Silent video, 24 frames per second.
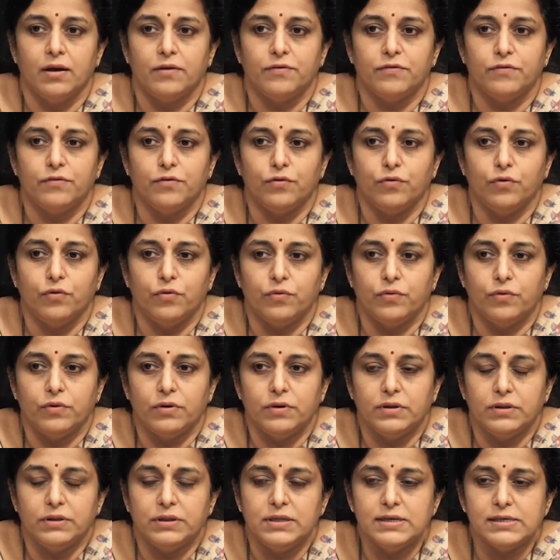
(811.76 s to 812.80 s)
So,
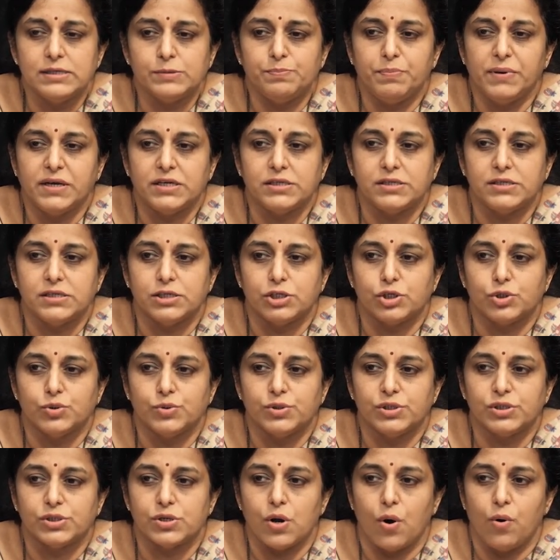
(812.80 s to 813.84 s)
this picture
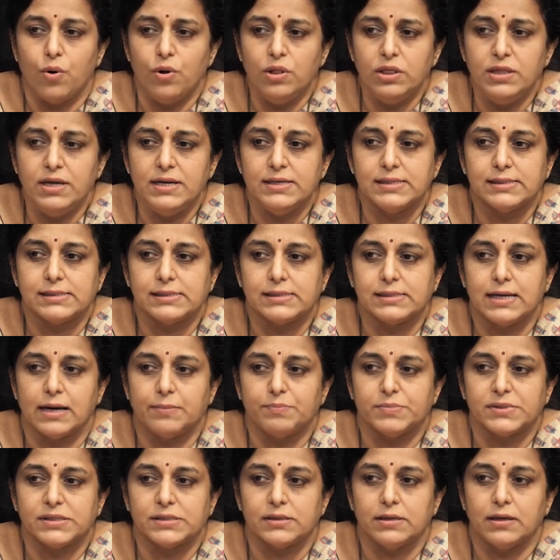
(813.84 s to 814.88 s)
shows all these
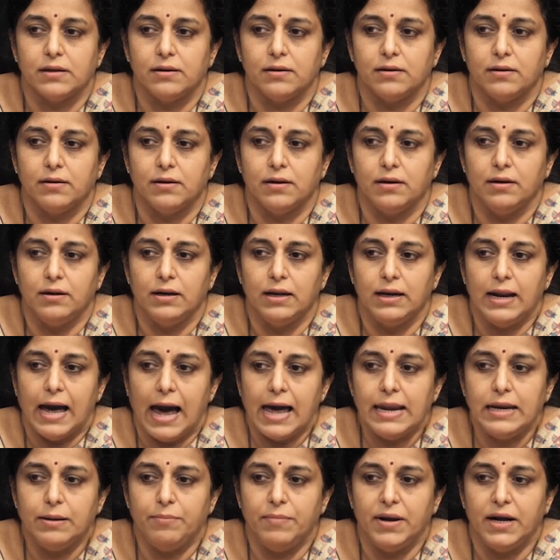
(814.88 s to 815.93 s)
steps in an
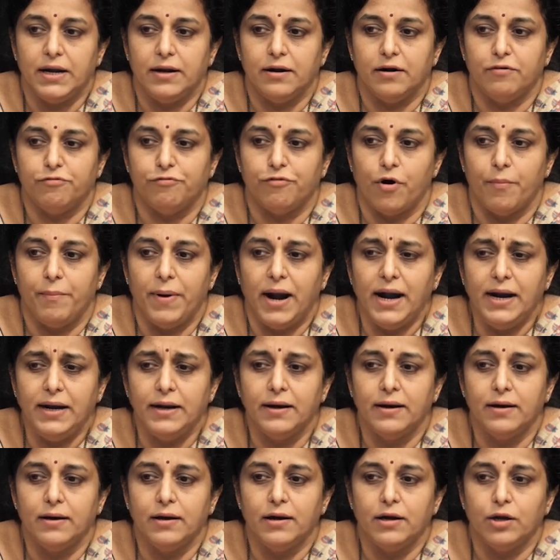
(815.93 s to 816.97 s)
animated
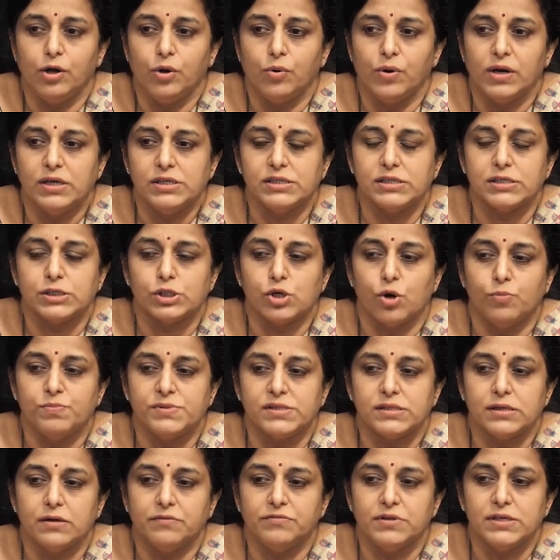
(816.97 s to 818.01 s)
format. You can just
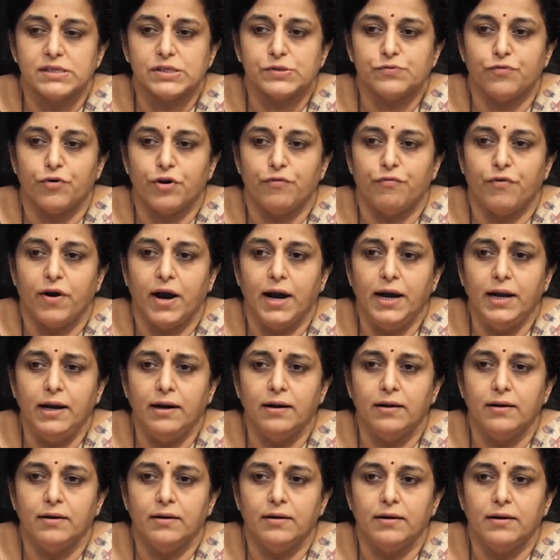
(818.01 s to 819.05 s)
observe this for a while.
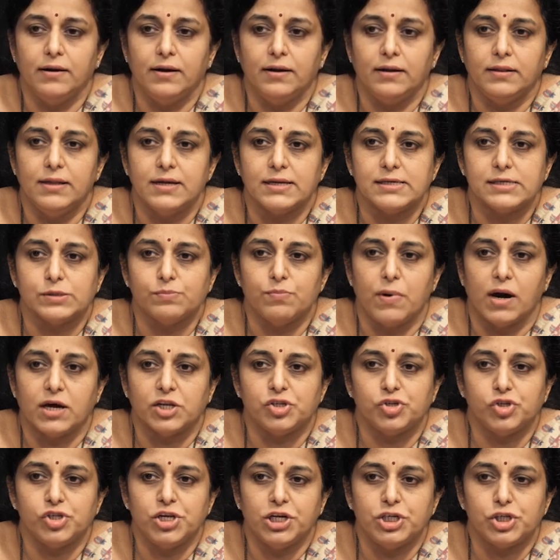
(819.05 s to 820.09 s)
There is
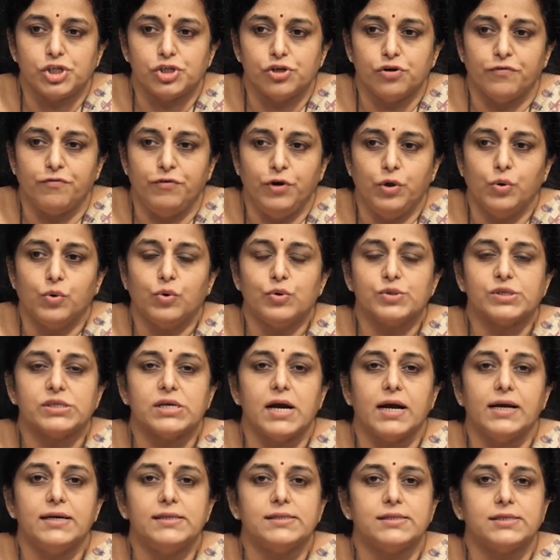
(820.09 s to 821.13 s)
margination of
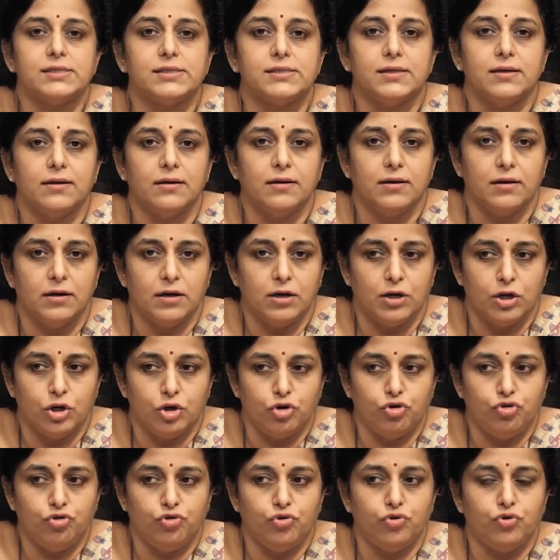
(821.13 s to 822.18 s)
leukocytes
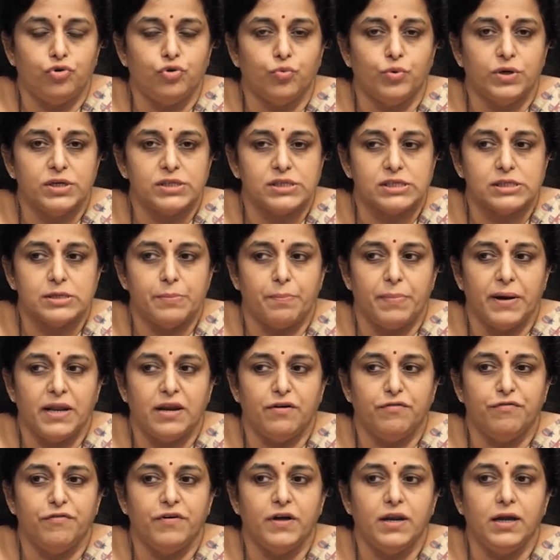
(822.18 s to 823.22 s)
towards the
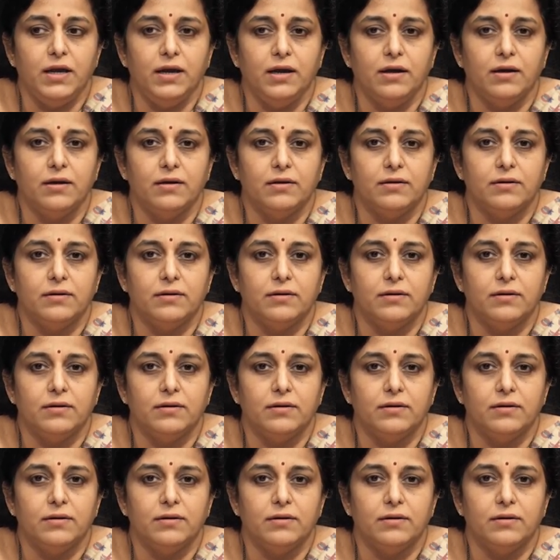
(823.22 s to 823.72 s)
periphery,